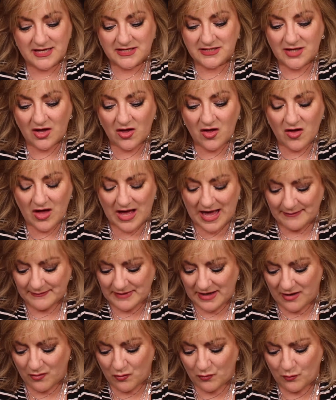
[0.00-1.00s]
Y'all, I'm
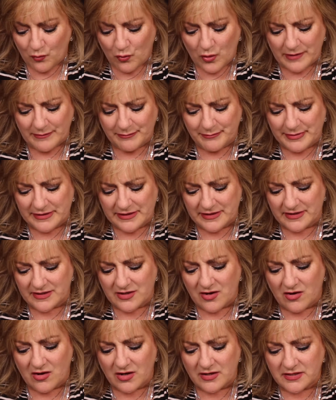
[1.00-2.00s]
not one big
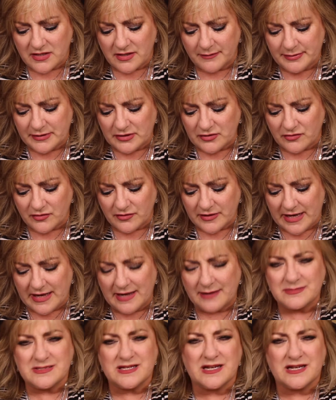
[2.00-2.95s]
on computer games.